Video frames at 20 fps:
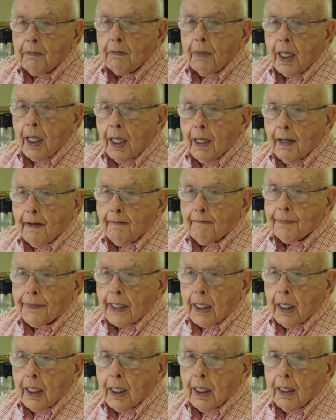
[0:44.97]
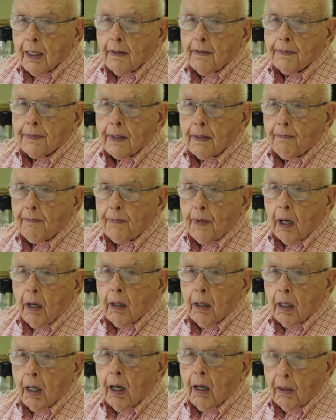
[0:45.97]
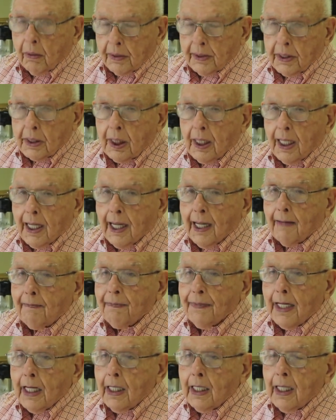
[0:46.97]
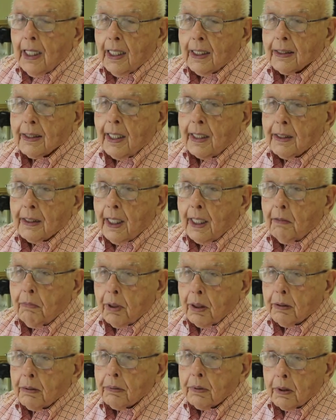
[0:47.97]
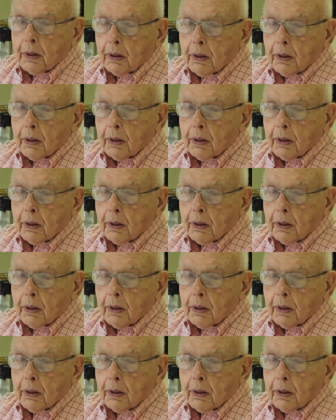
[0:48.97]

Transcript: all the time, and they were